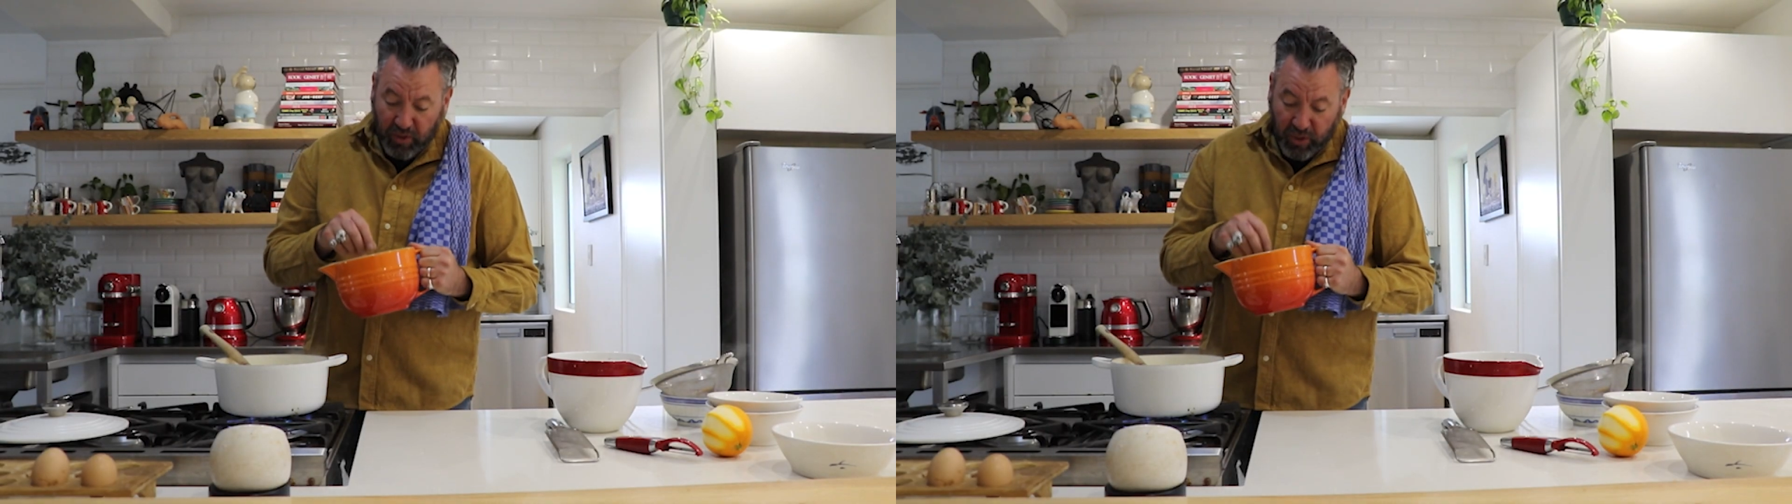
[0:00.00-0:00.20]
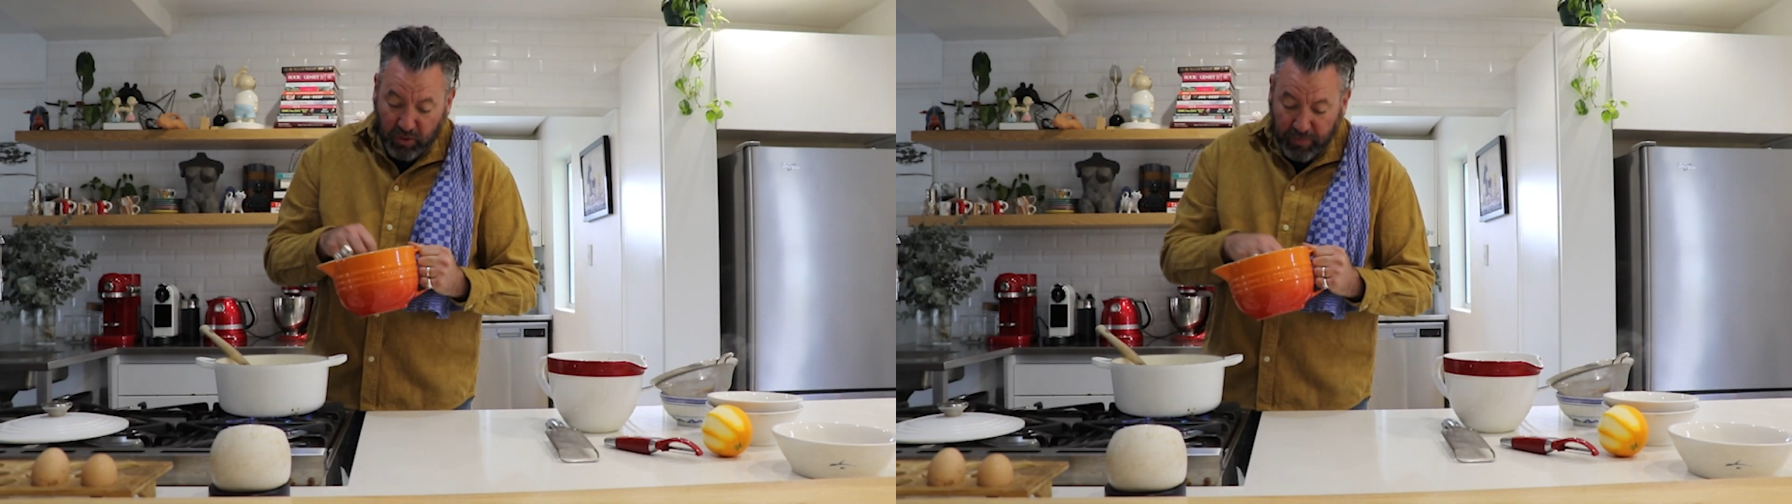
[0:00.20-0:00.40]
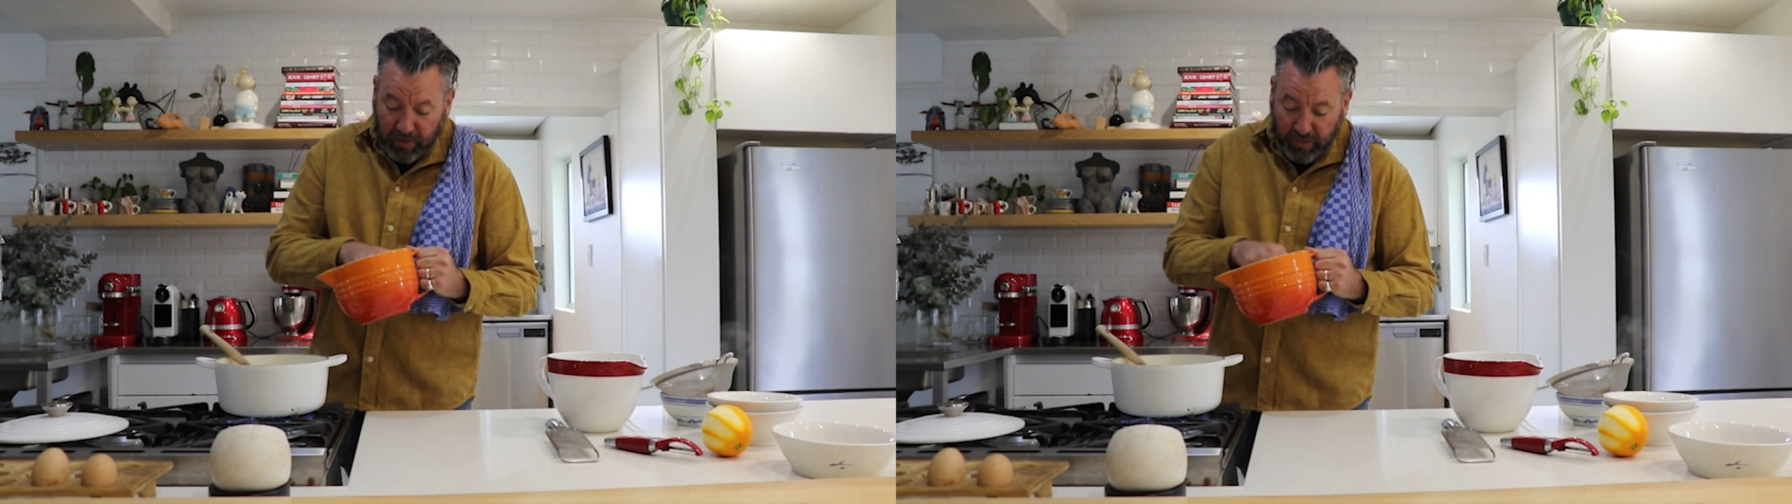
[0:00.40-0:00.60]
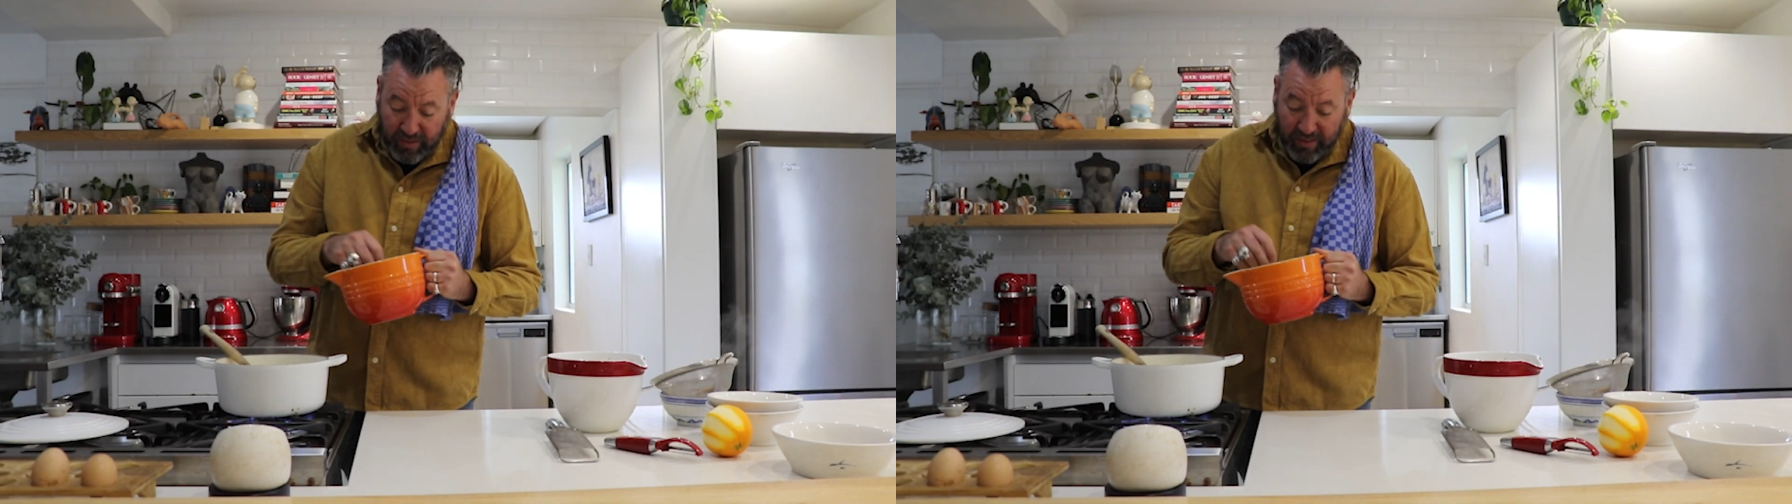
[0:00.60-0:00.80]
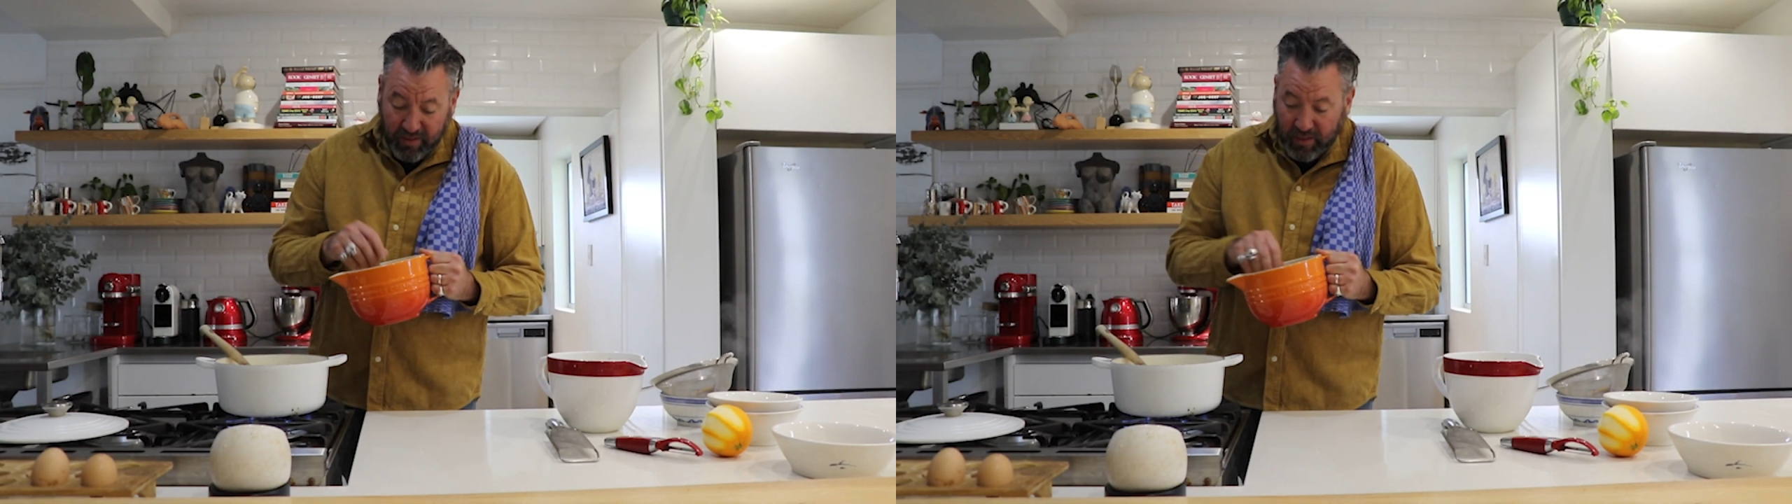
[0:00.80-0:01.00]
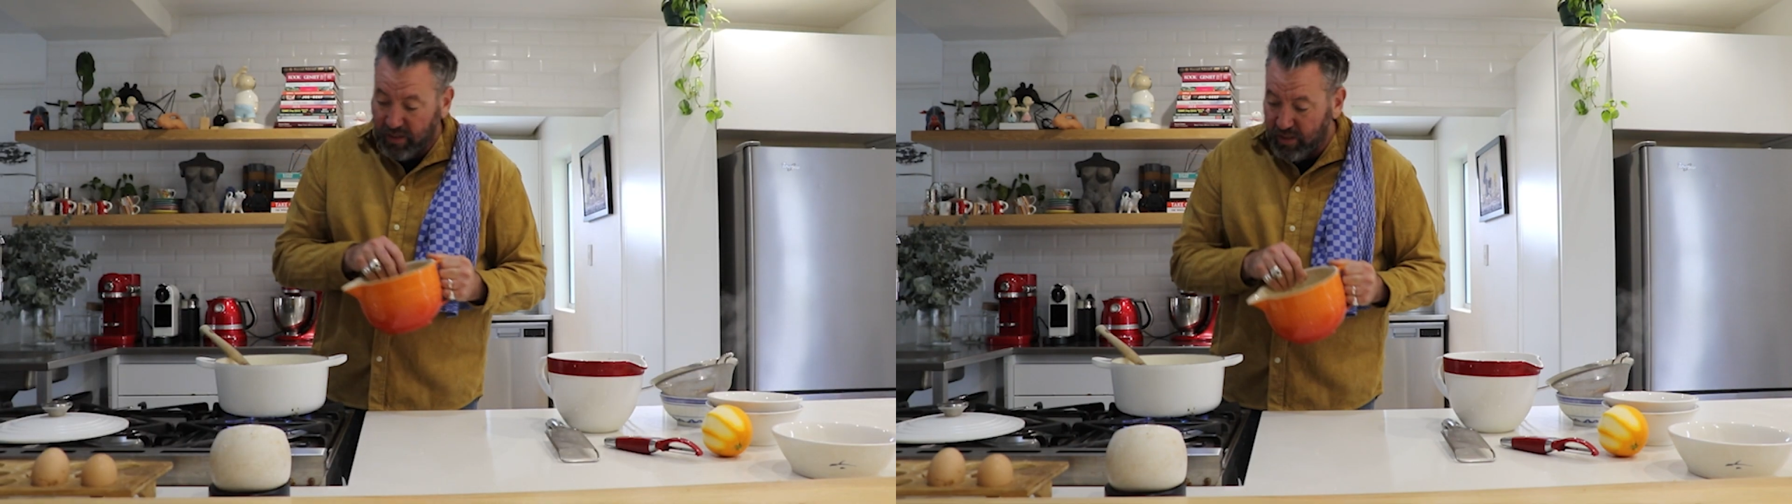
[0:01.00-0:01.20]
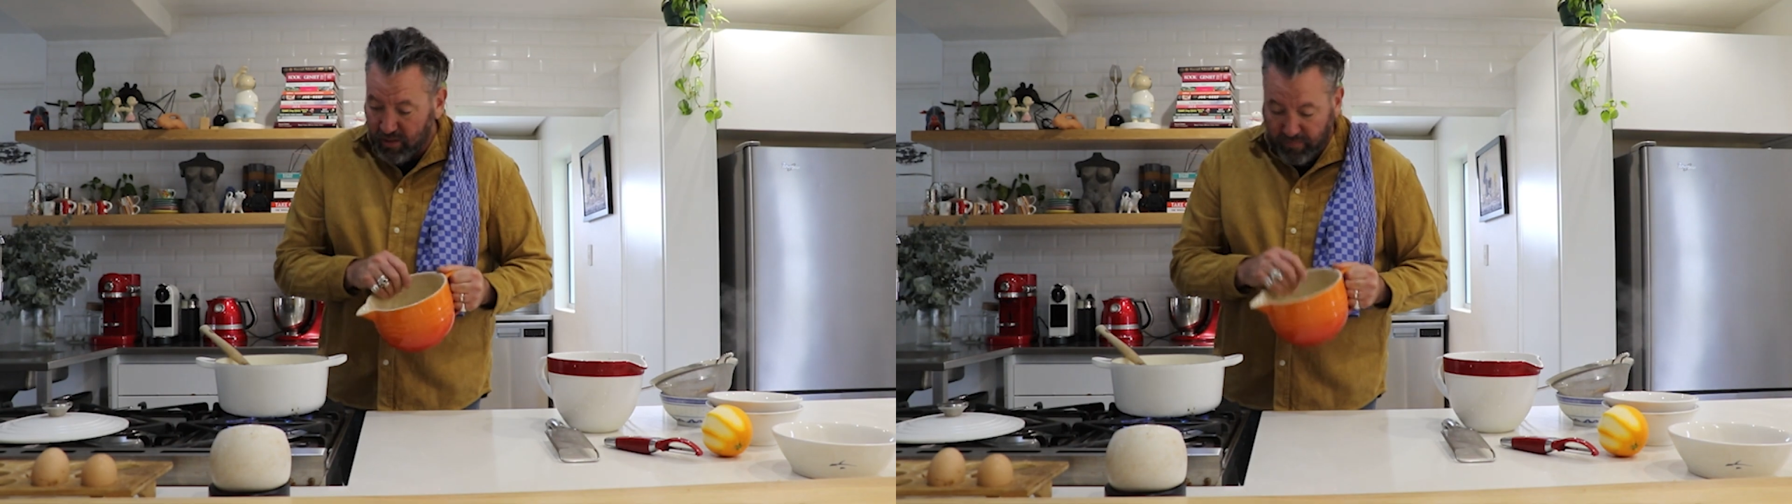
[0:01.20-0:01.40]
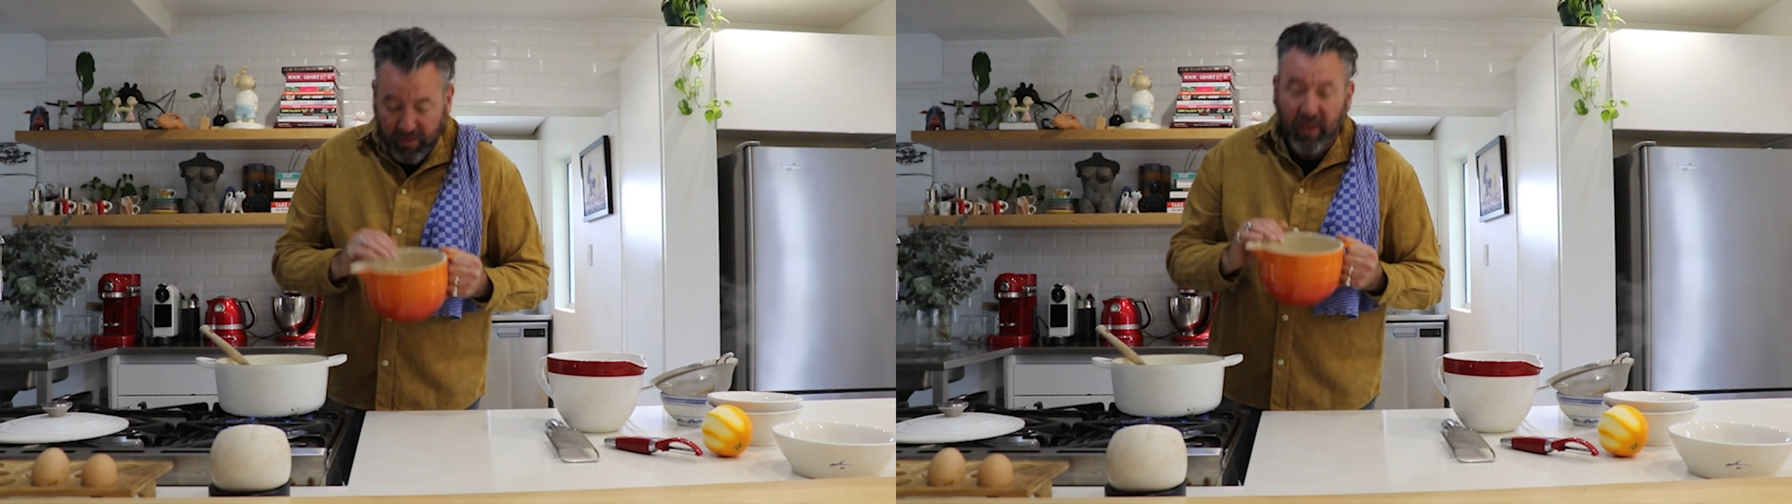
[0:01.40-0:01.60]
this will be known as
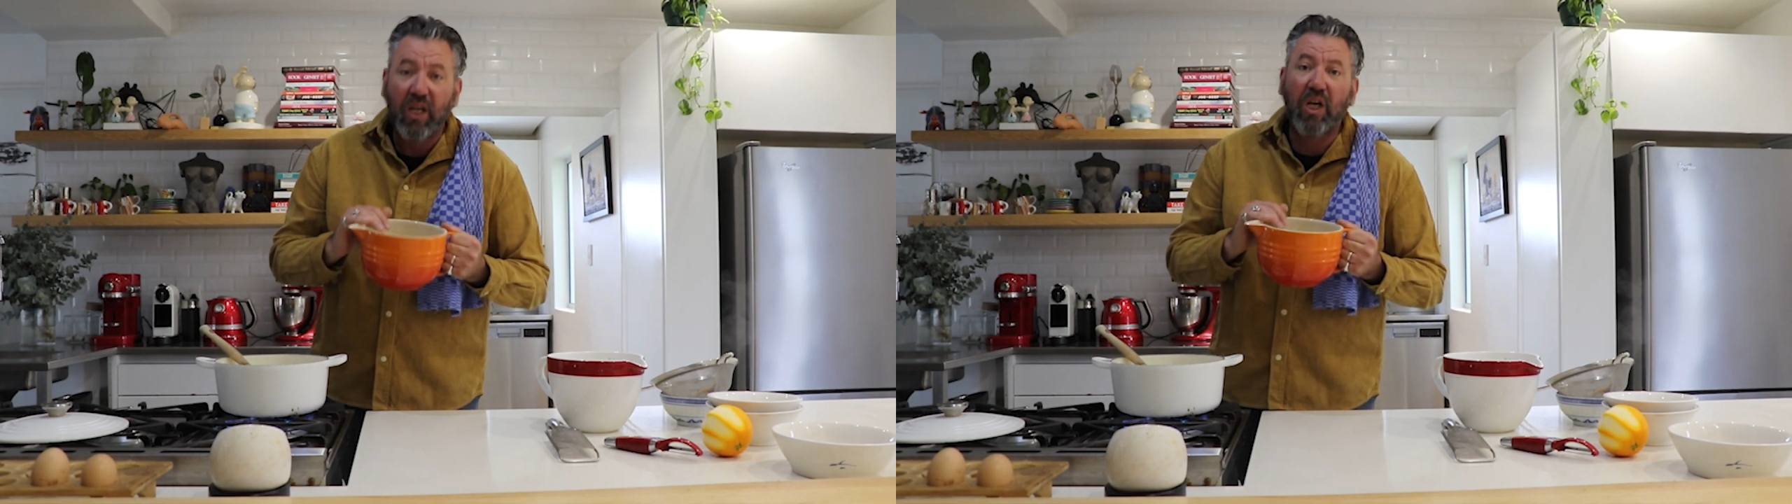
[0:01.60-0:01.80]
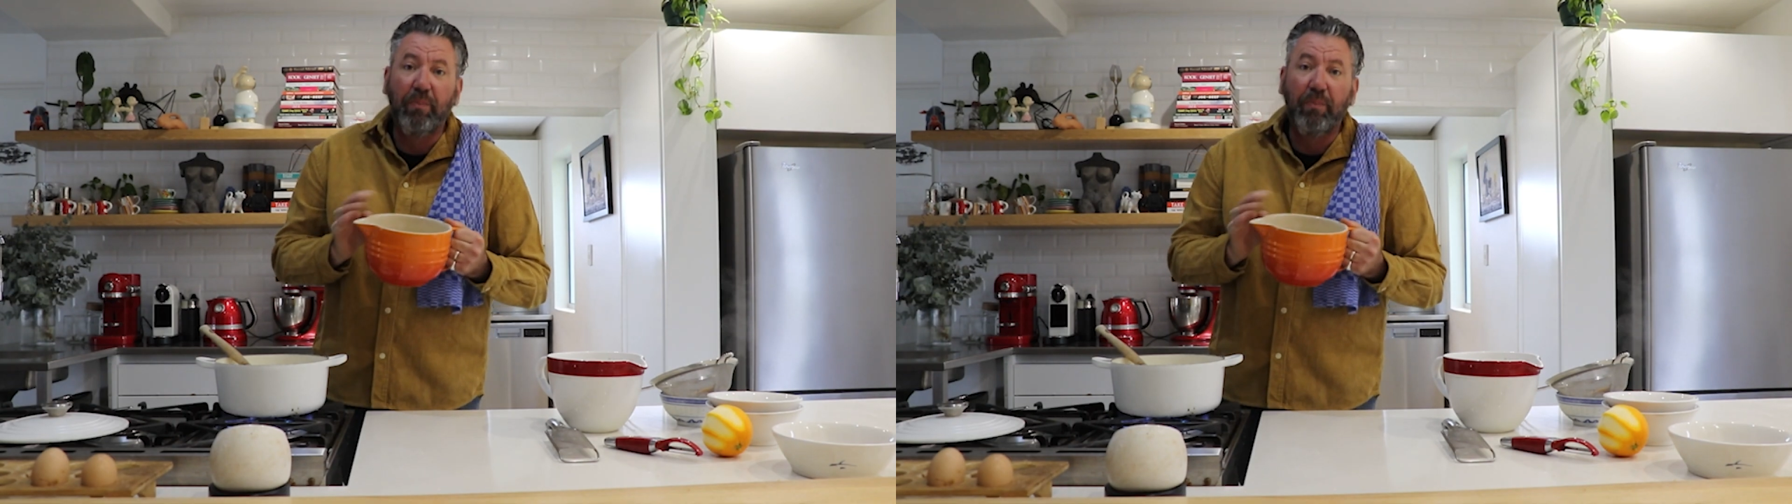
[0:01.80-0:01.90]
a